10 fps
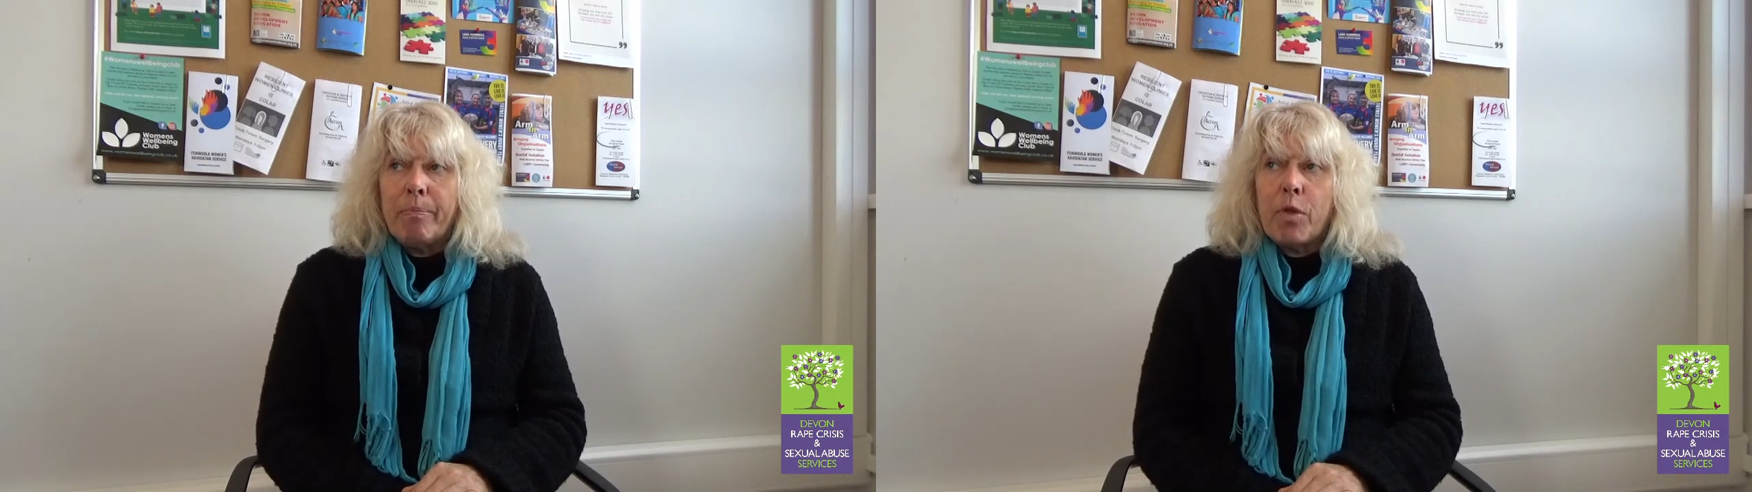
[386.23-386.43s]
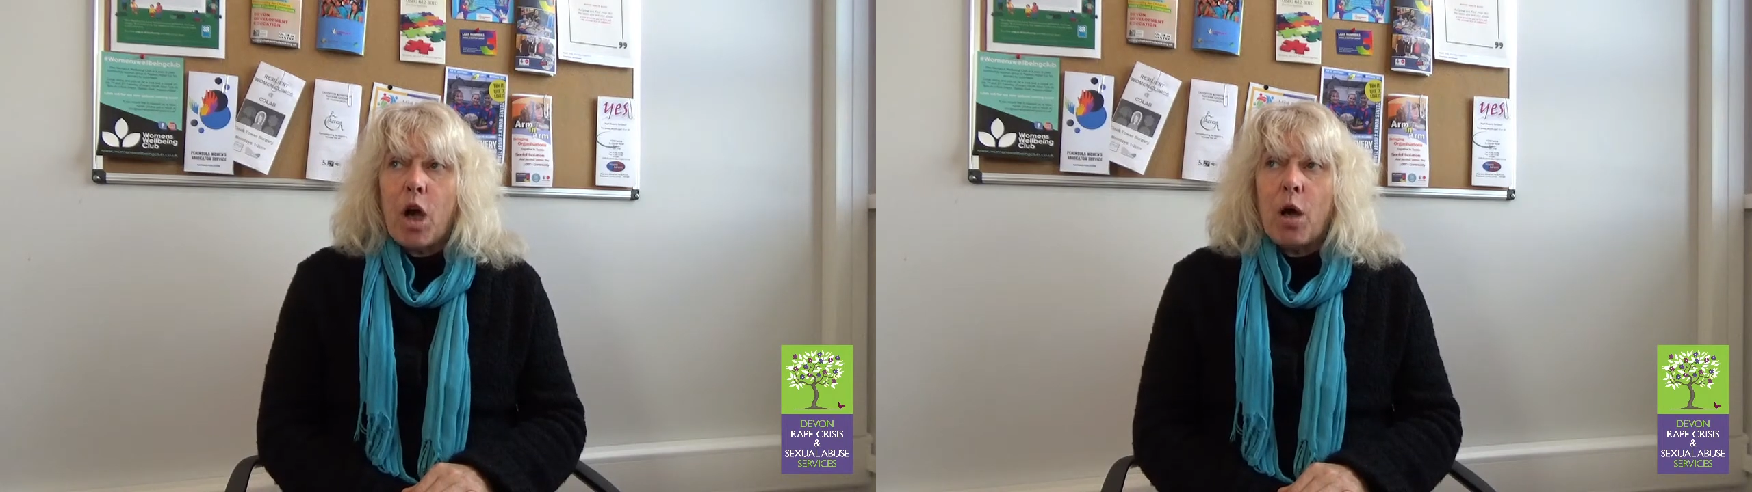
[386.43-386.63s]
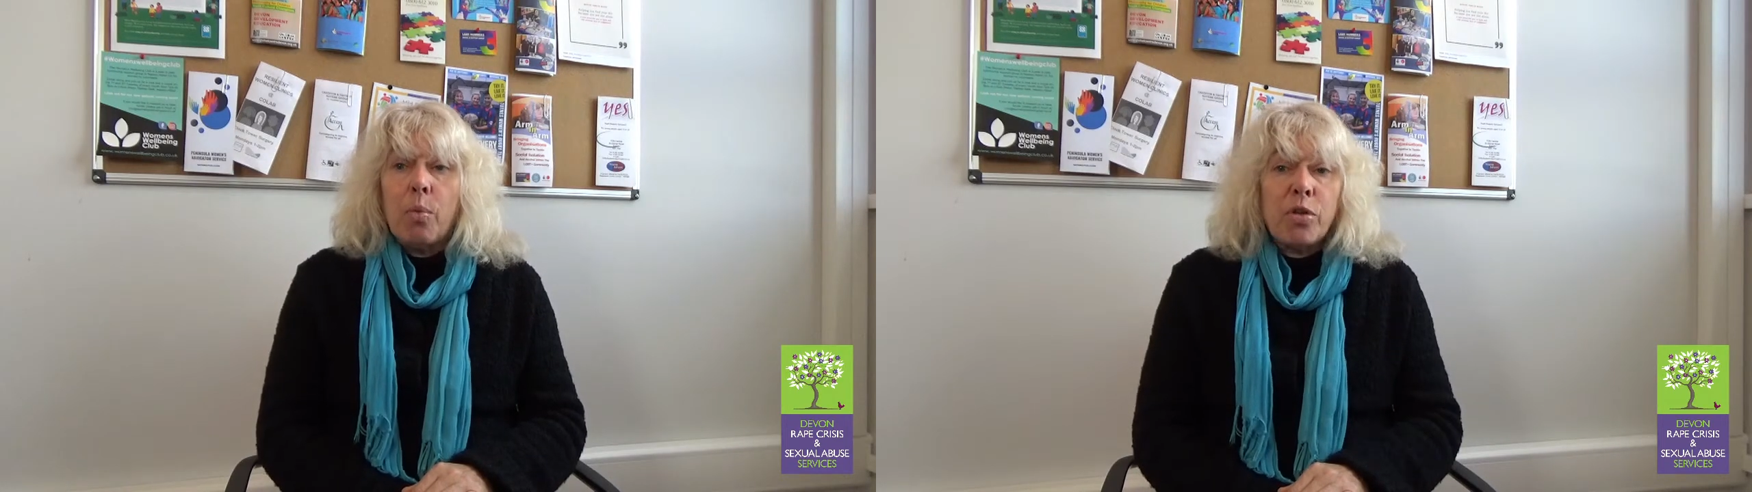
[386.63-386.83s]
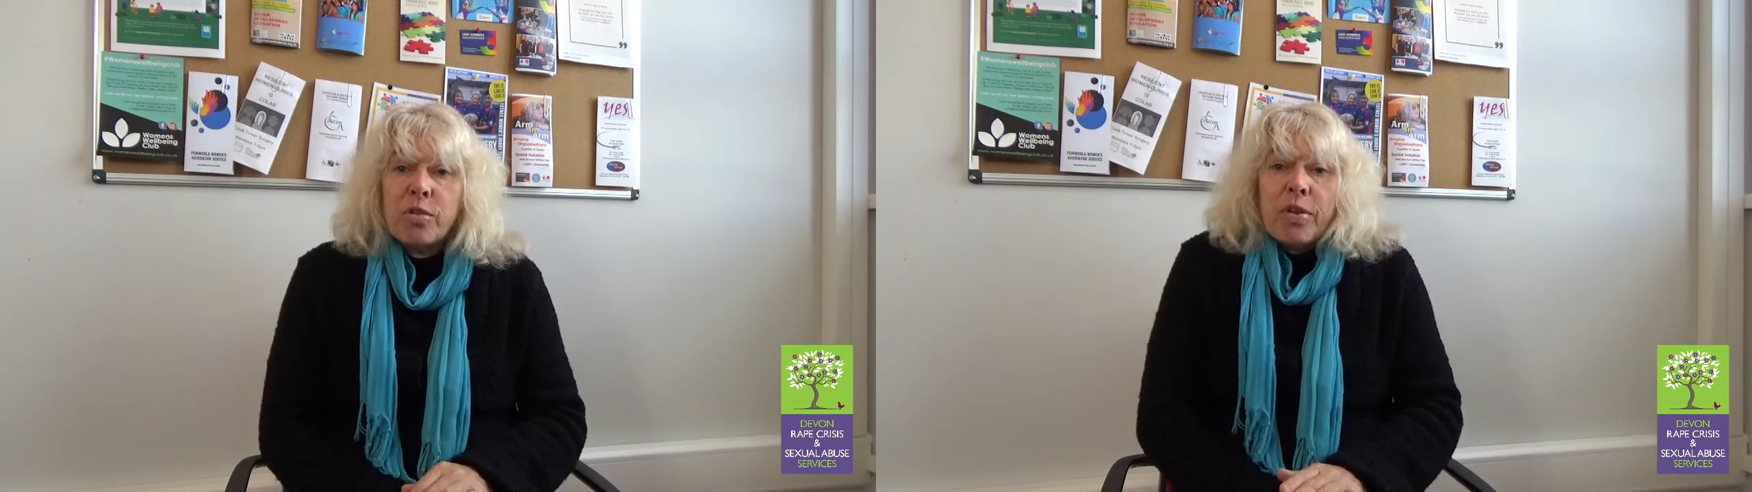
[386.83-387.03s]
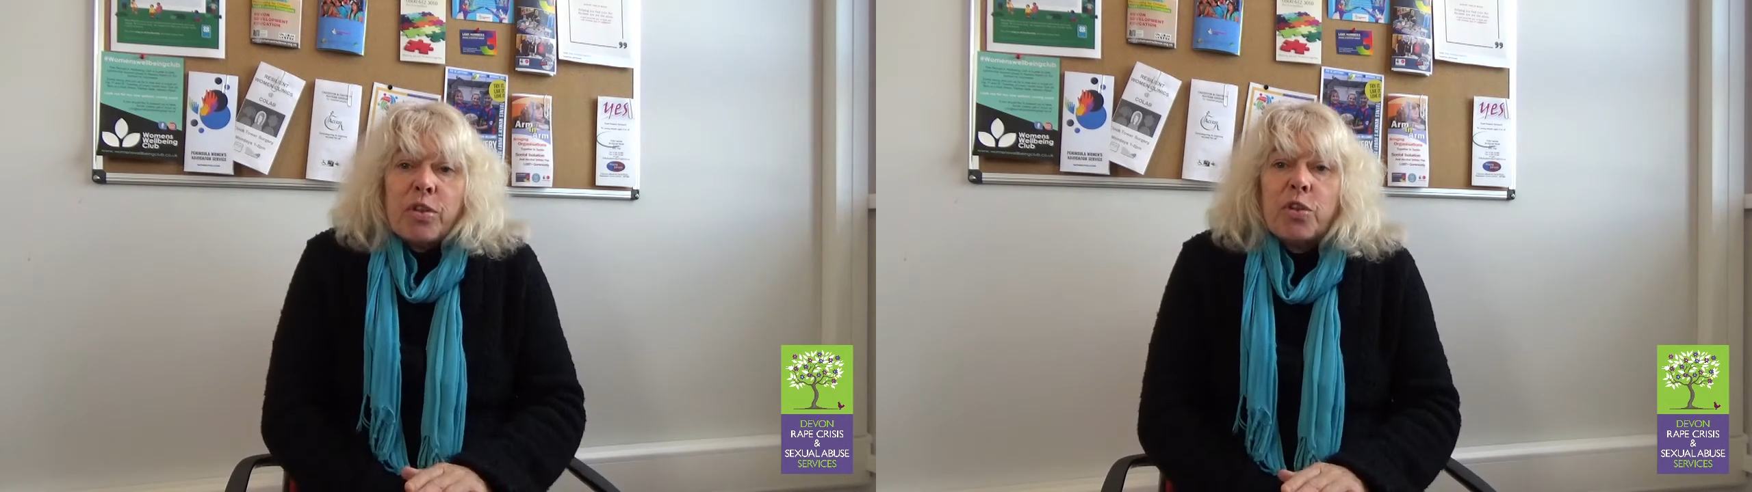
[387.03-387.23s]
I won't have
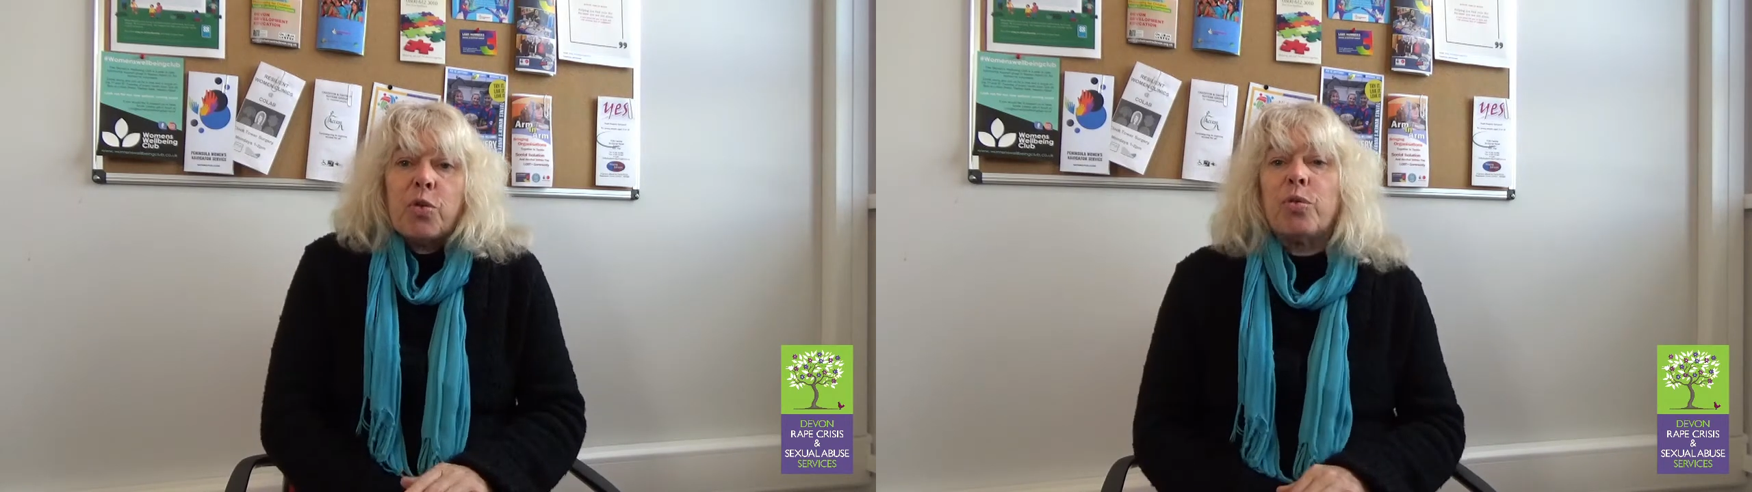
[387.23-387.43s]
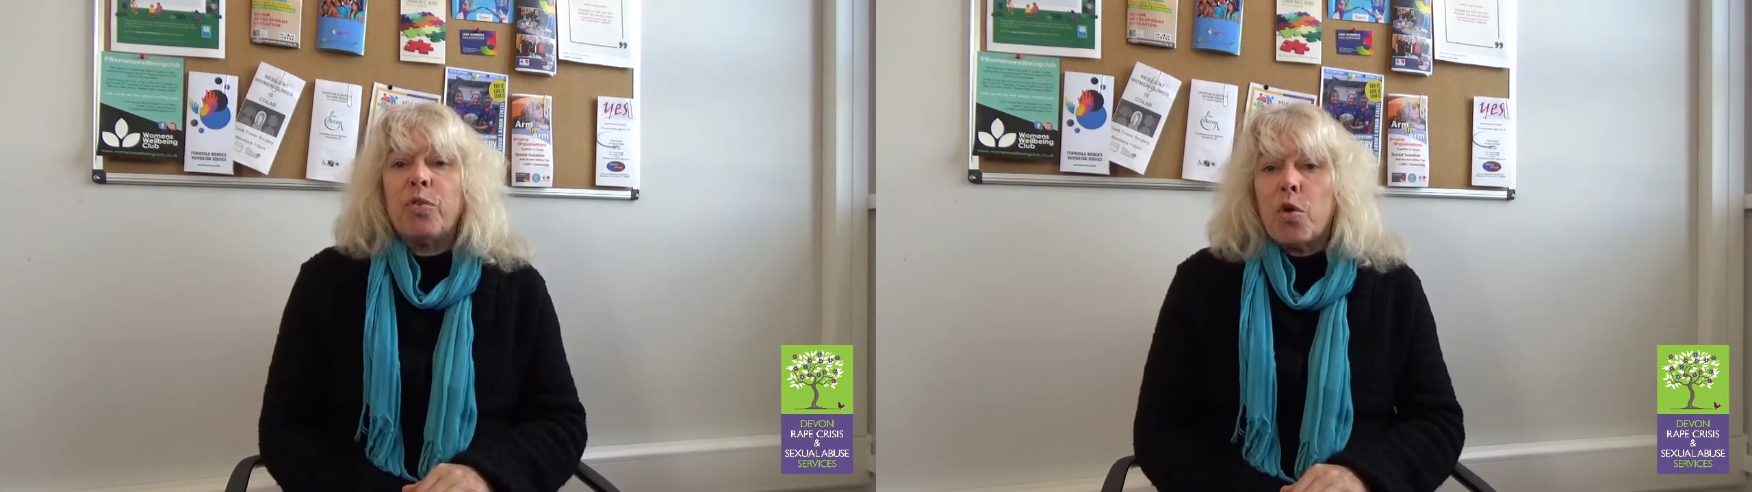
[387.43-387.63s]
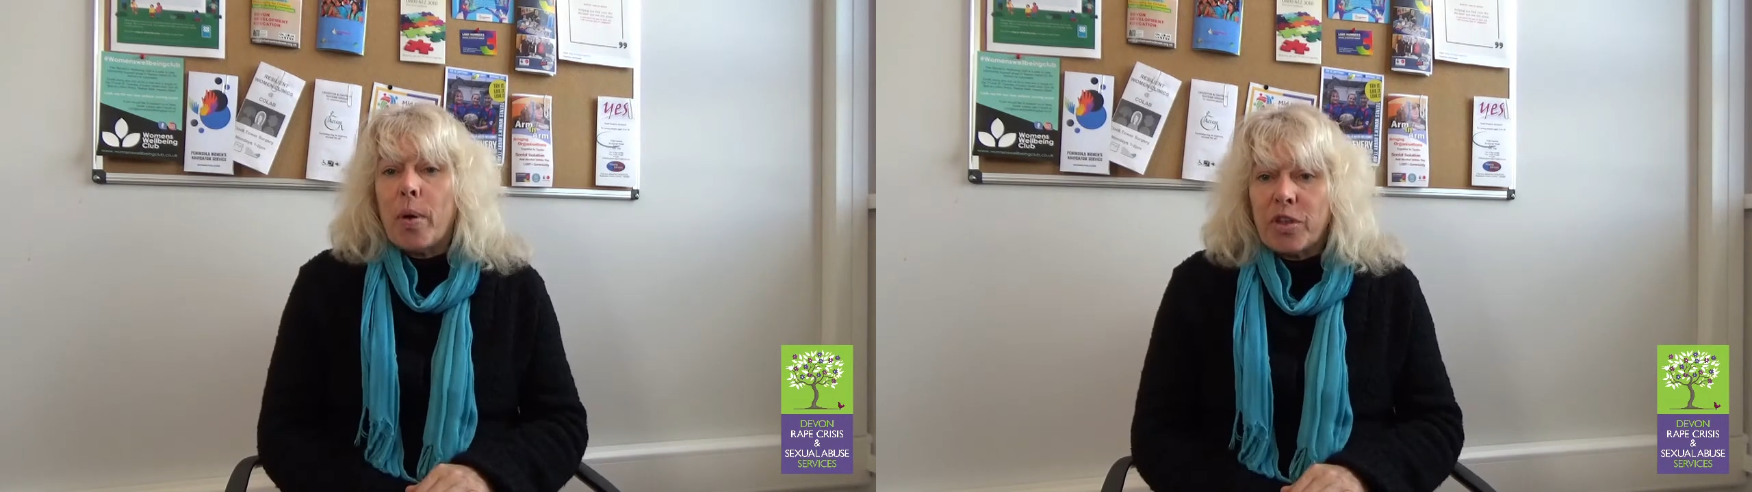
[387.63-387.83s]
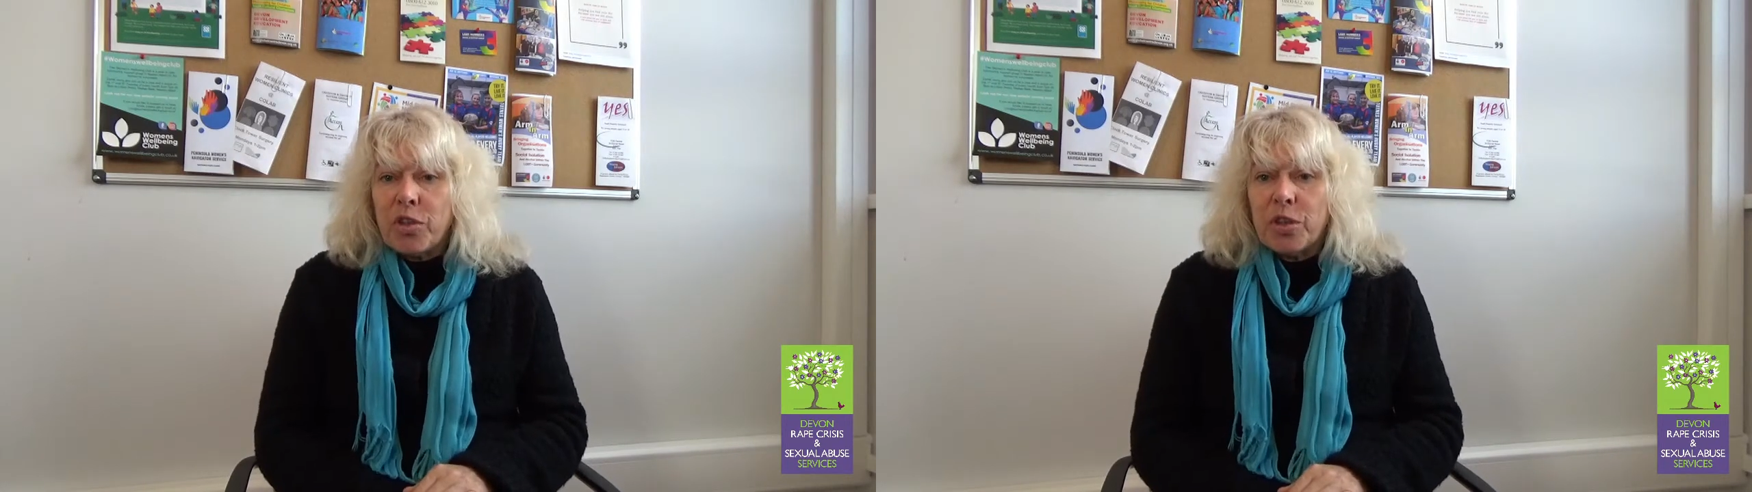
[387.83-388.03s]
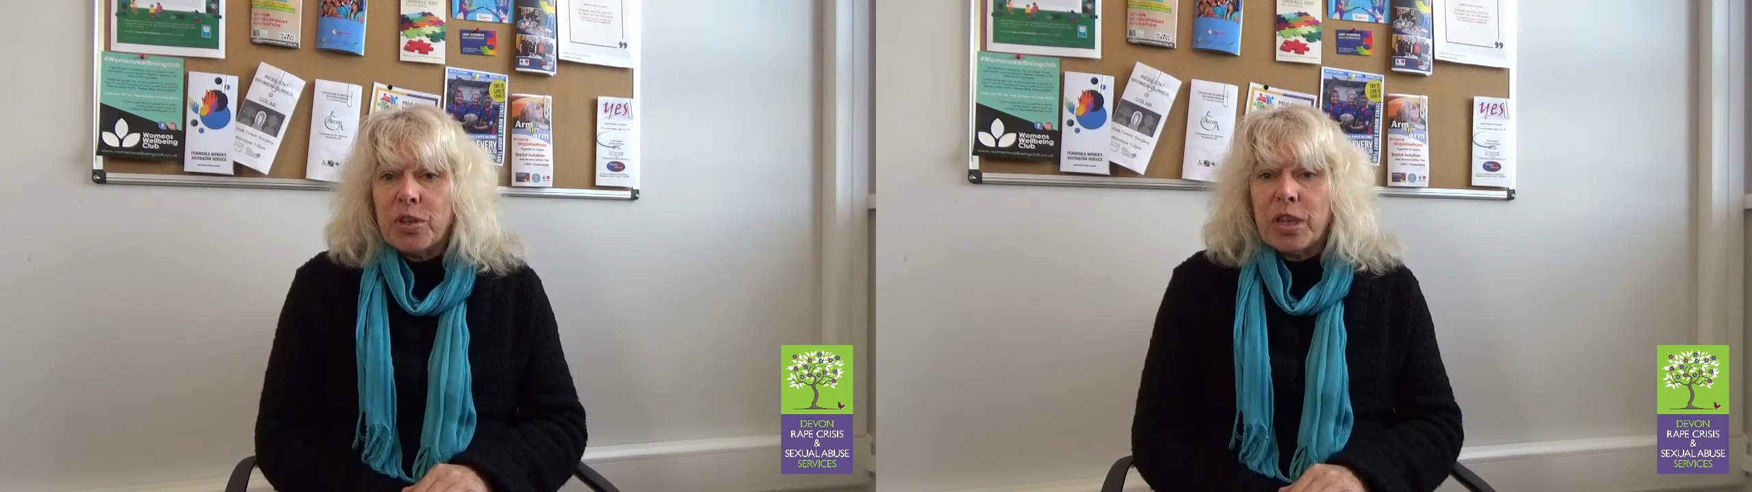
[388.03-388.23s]
answered all of your questions